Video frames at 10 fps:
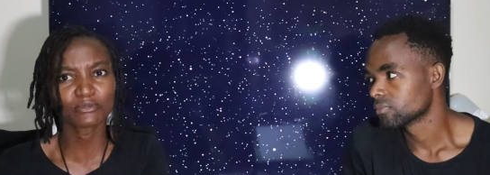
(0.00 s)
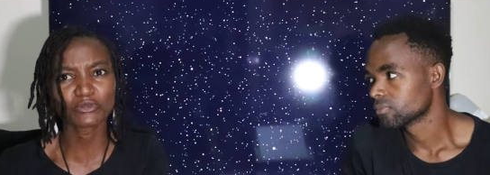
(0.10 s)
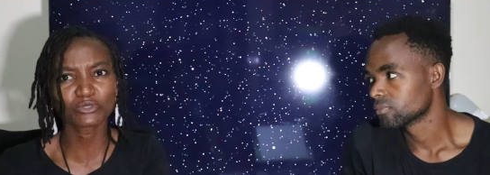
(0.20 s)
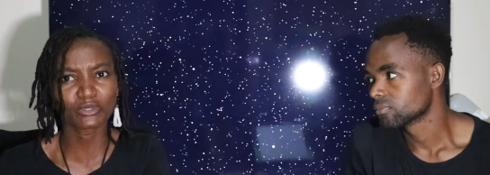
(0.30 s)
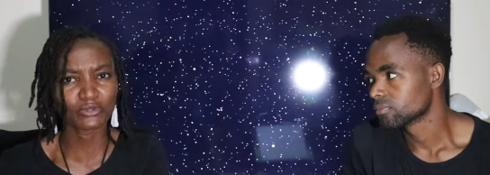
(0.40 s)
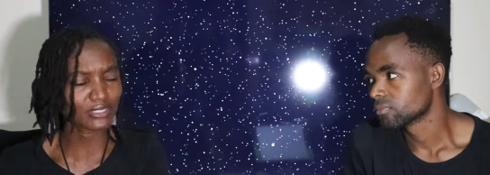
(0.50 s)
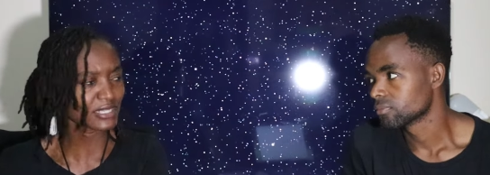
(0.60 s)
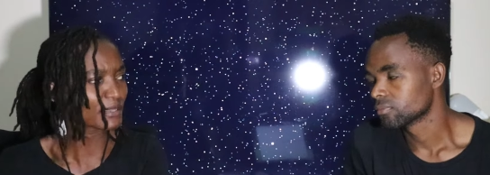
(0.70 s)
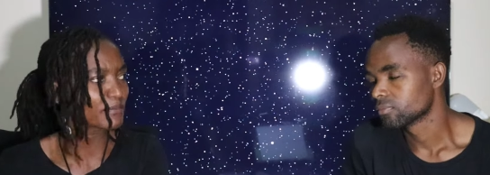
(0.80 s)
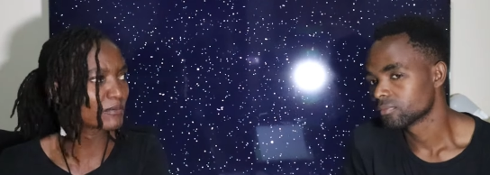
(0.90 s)
Speaker 1: it because we are
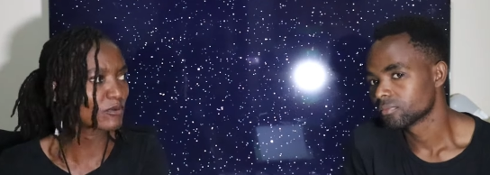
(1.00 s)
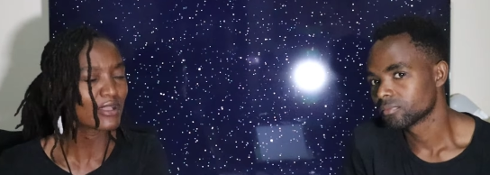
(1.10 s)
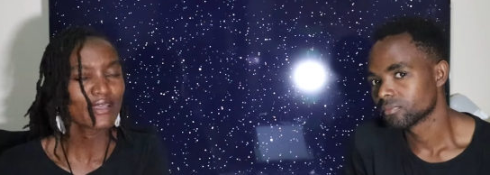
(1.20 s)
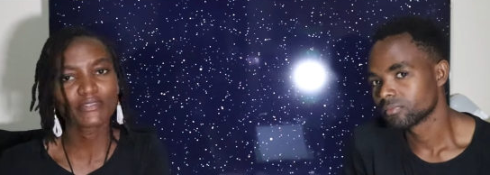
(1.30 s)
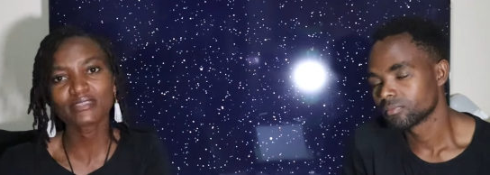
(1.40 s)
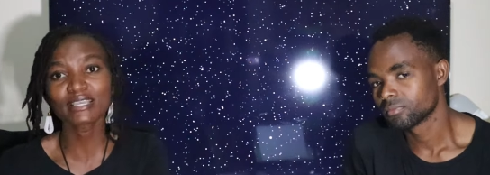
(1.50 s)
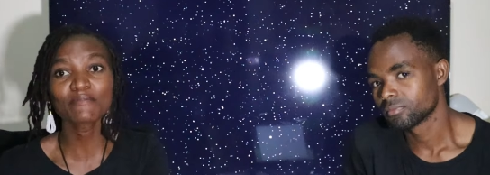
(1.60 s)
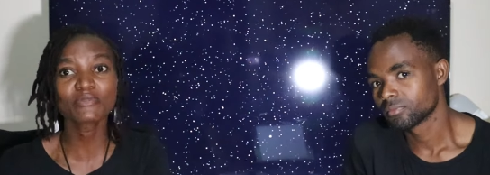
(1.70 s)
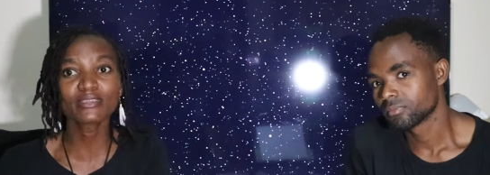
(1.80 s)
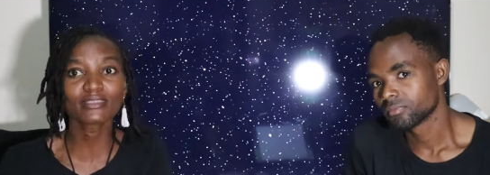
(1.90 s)
not capable? The
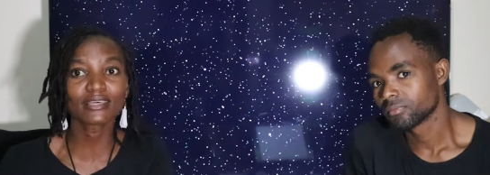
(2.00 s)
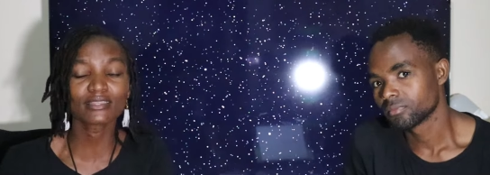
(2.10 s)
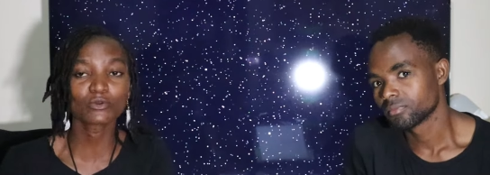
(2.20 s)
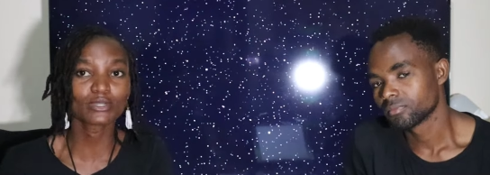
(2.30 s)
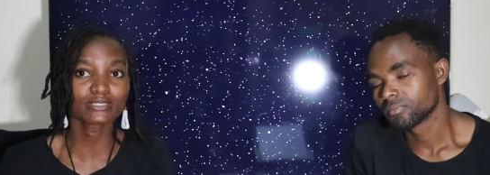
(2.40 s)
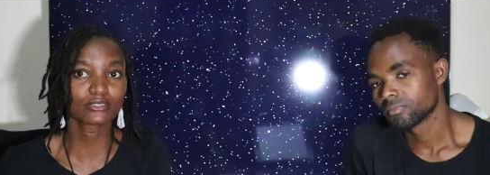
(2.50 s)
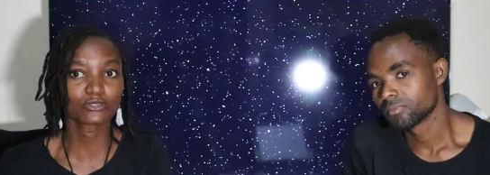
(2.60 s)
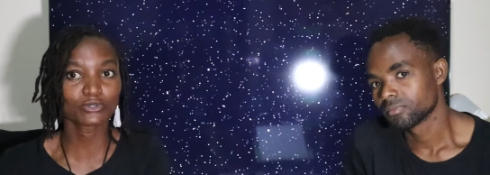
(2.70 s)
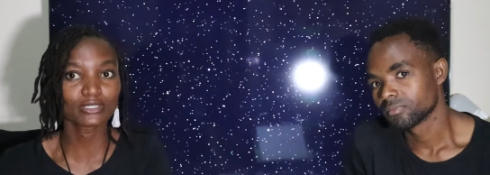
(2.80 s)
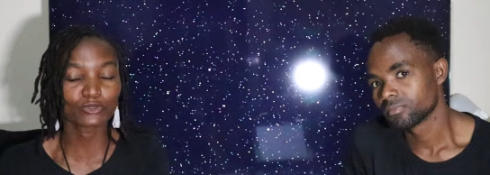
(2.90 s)
same thing that the West
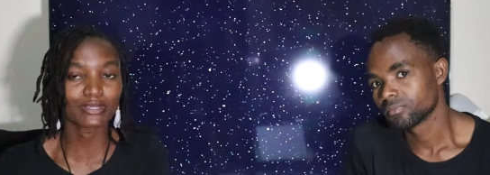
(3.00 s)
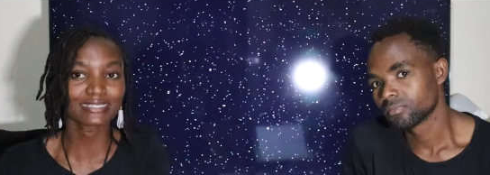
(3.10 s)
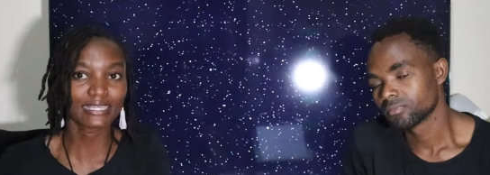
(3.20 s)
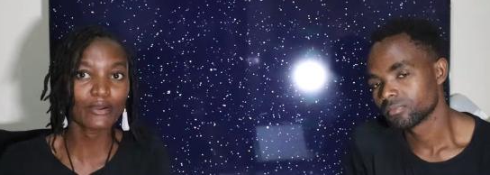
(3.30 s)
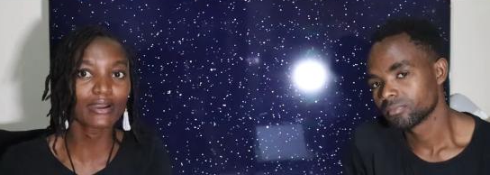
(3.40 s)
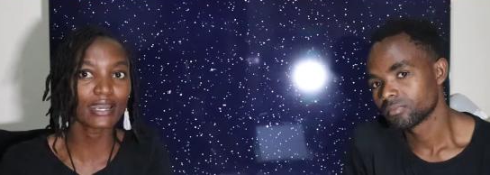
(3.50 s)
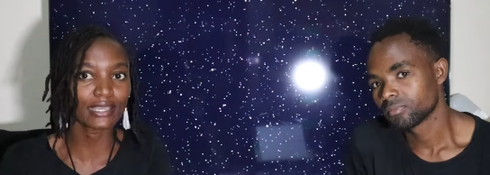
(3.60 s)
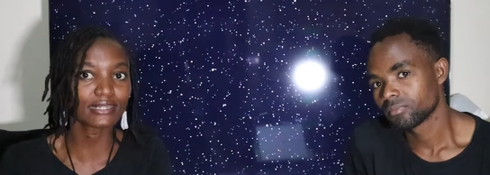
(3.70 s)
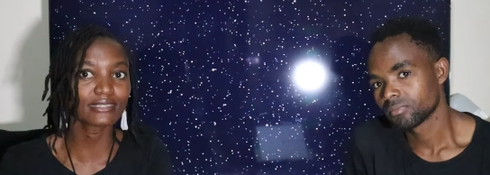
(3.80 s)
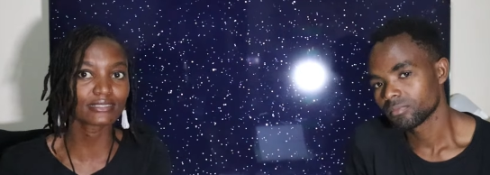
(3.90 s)
is doing to us. Now
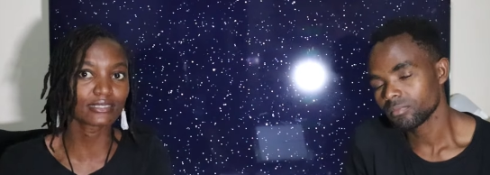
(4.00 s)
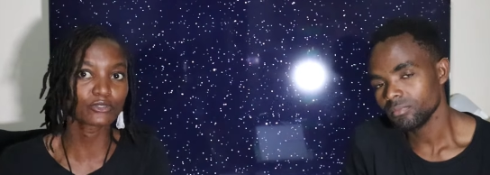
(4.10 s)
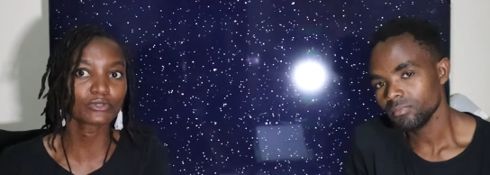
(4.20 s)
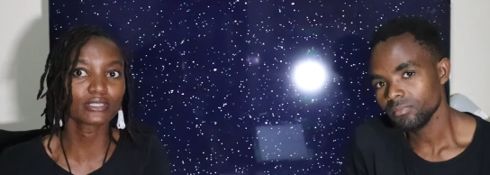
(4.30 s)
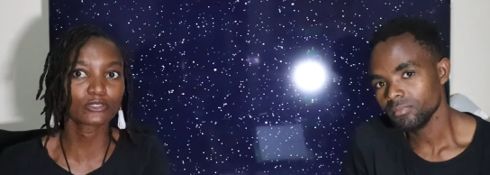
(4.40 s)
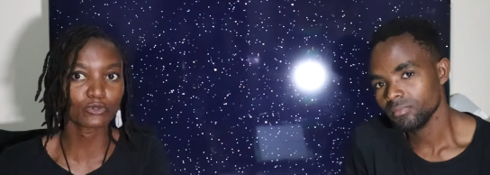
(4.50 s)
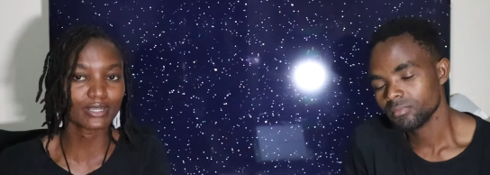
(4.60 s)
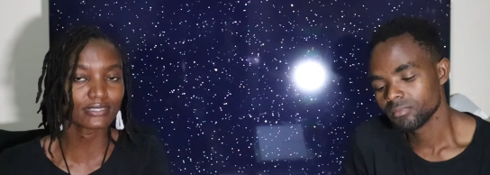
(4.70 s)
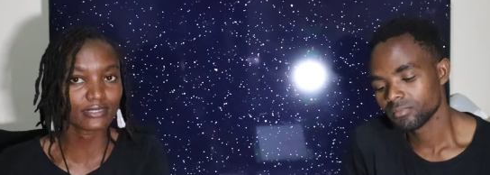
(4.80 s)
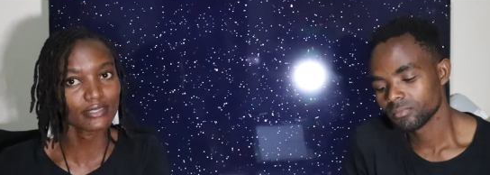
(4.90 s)
our elders are doing it
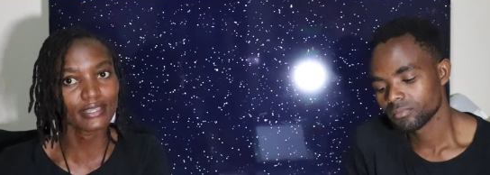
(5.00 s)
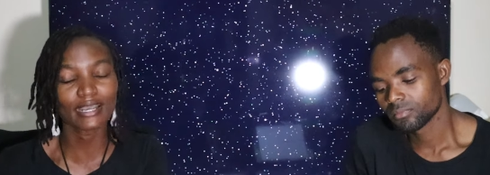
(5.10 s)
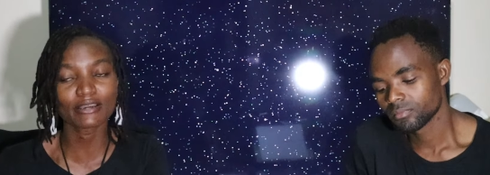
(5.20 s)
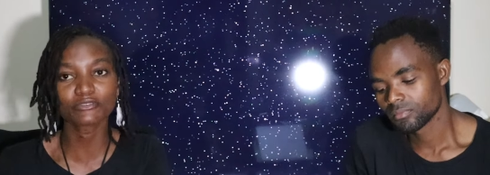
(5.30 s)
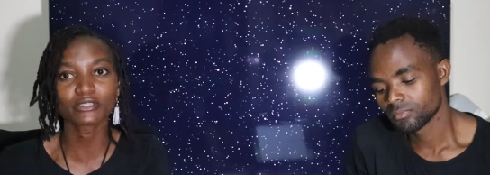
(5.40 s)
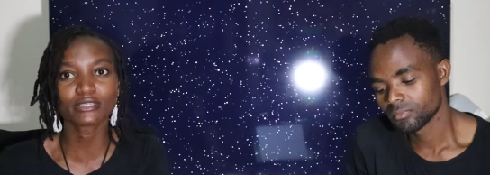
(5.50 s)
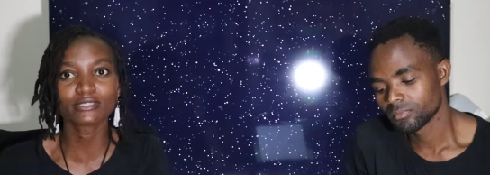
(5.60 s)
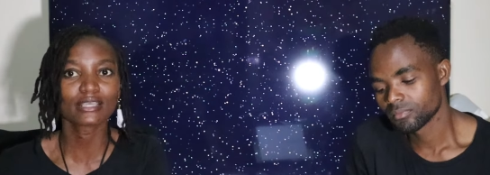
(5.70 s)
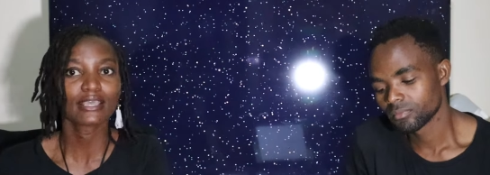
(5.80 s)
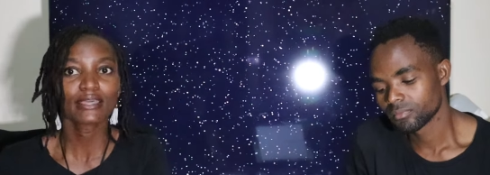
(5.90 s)
to us as the young
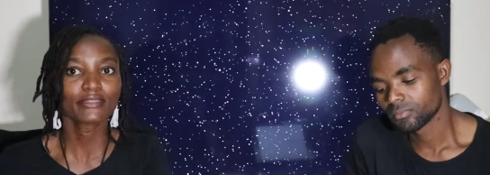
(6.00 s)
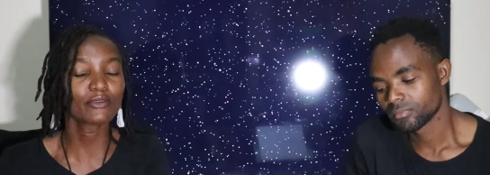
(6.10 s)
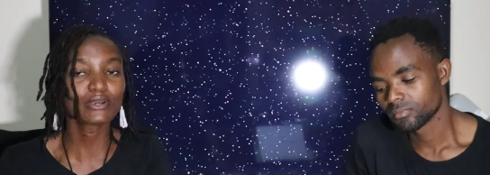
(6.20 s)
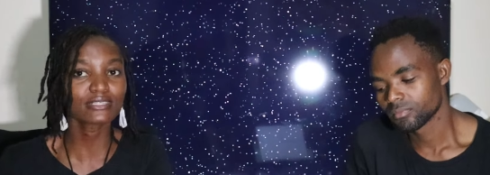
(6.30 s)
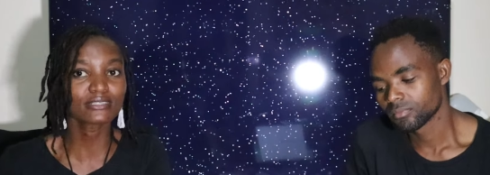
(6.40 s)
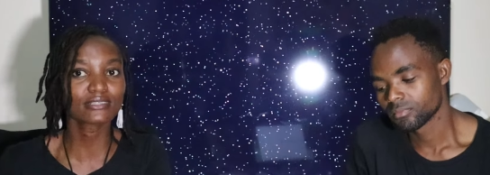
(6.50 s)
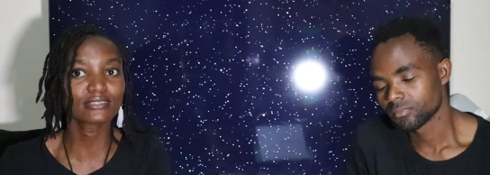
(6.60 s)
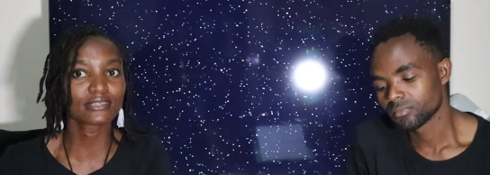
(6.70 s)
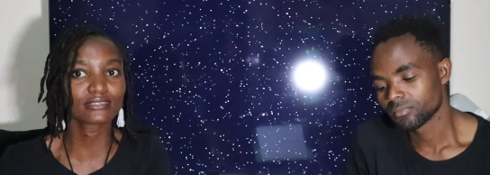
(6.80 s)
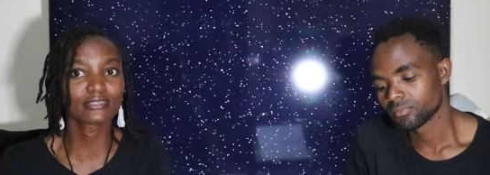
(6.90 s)
Africans. The West
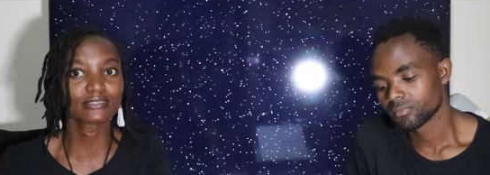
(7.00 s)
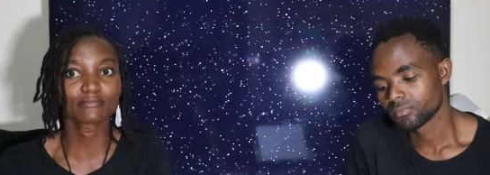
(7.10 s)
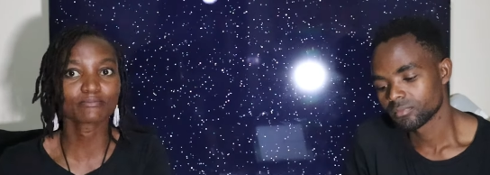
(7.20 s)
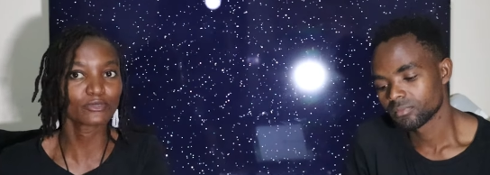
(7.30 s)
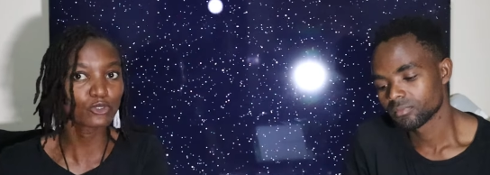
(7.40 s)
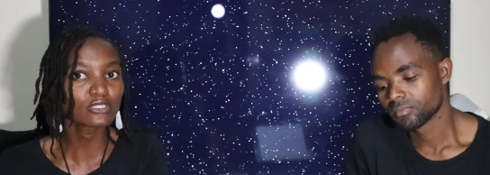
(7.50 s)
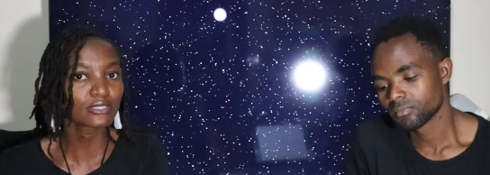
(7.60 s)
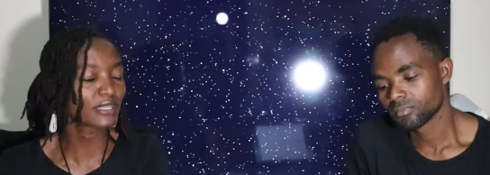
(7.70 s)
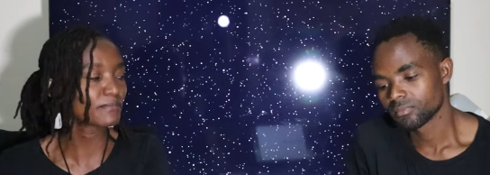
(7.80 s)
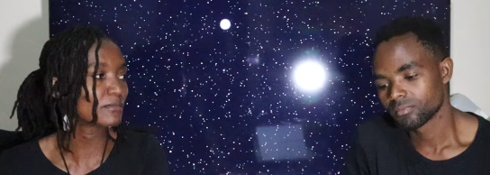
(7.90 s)
sees us as
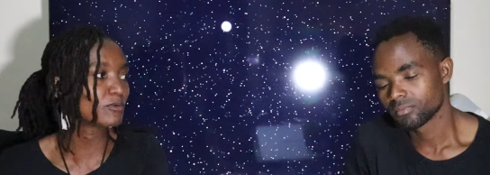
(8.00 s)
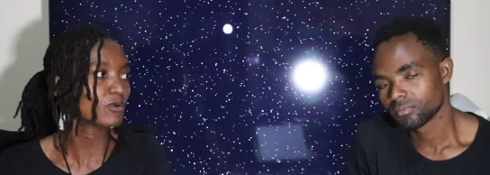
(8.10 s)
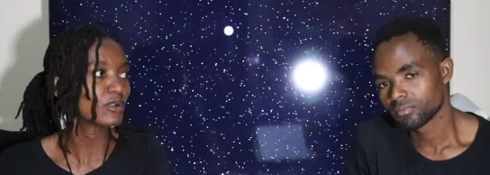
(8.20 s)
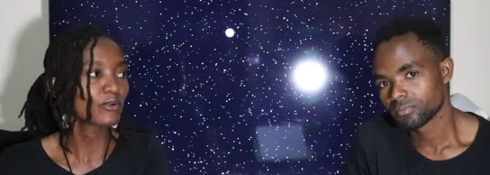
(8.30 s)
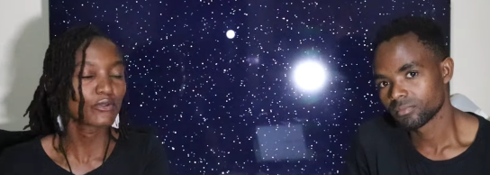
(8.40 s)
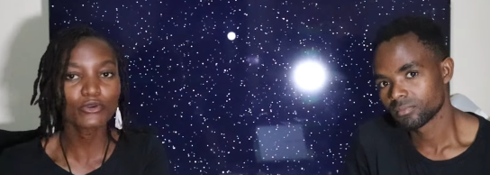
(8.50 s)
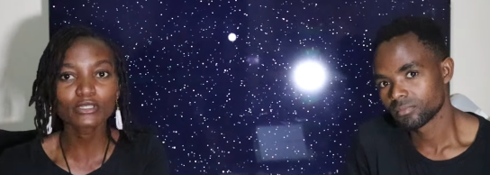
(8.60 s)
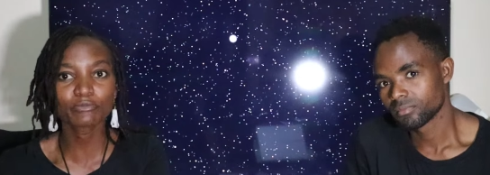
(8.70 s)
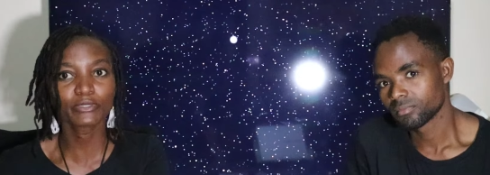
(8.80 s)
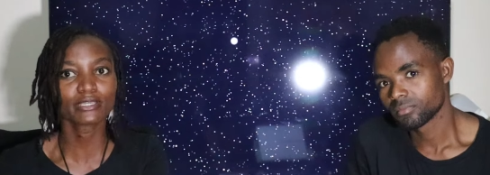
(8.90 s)
not capable,
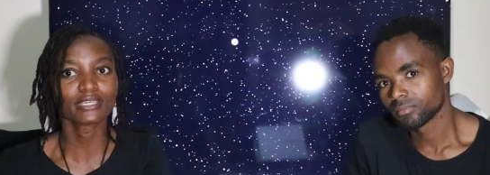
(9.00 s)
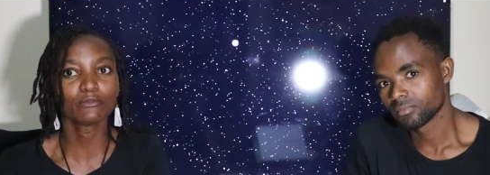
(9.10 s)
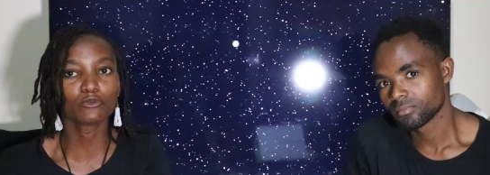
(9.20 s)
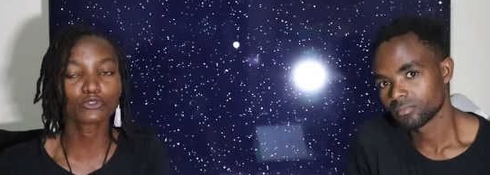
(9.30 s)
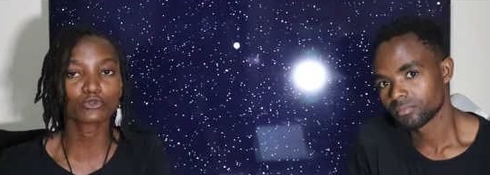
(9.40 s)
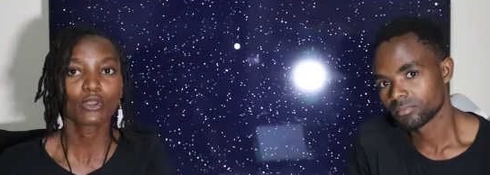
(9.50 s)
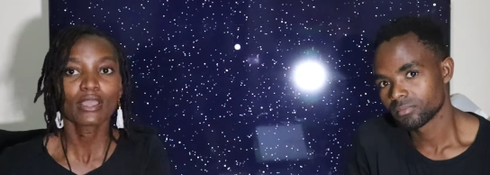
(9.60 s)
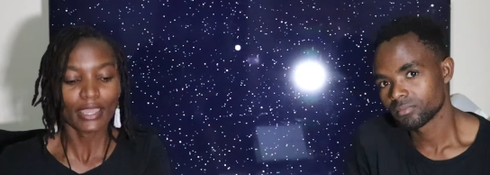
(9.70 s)
not being able to.